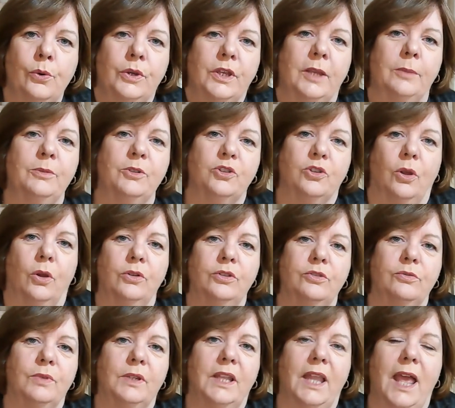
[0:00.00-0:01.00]
Keep the shoulders
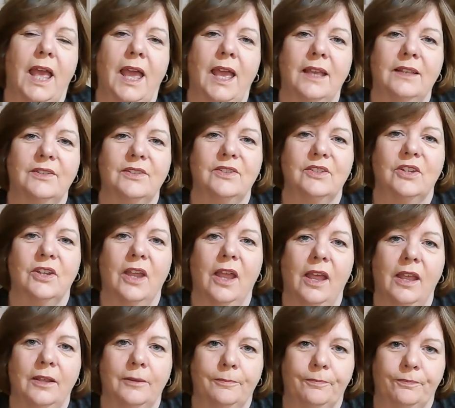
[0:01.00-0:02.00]
relaxed.
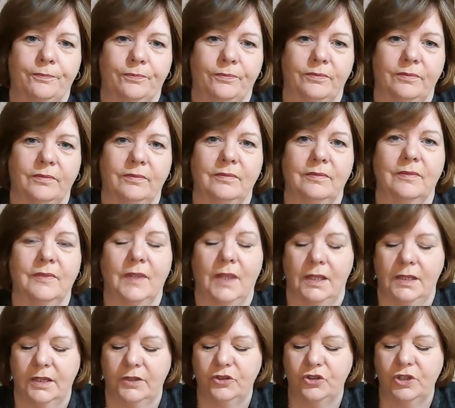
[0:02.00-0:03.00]
And
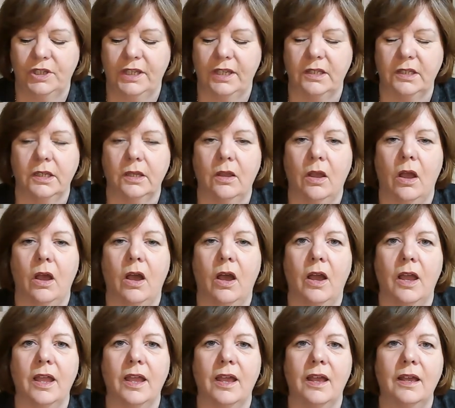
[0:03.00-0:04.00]
as you're getting
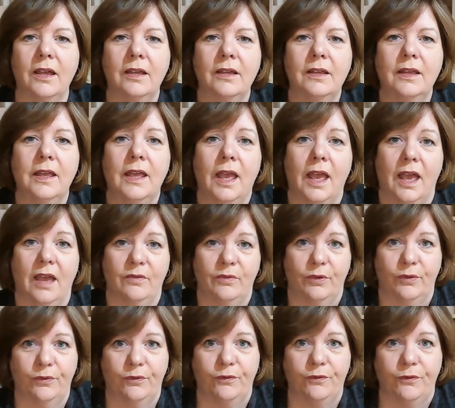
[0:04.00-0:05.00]
higher, have a
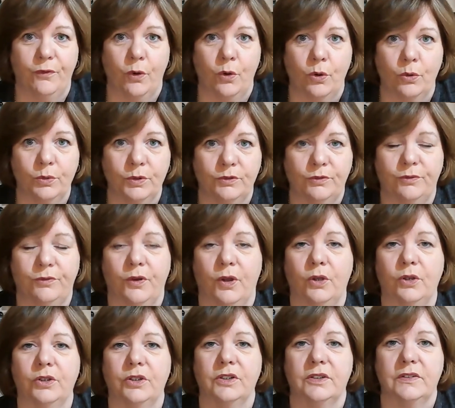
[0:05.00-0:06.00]
forward
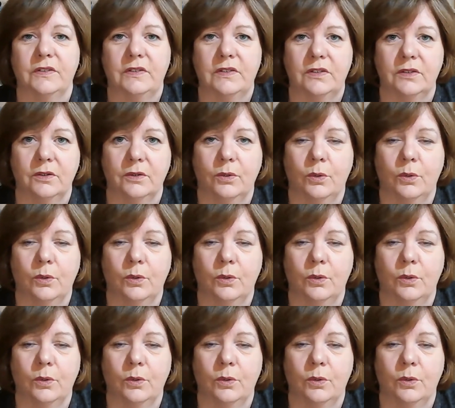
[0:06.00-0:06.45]
focus.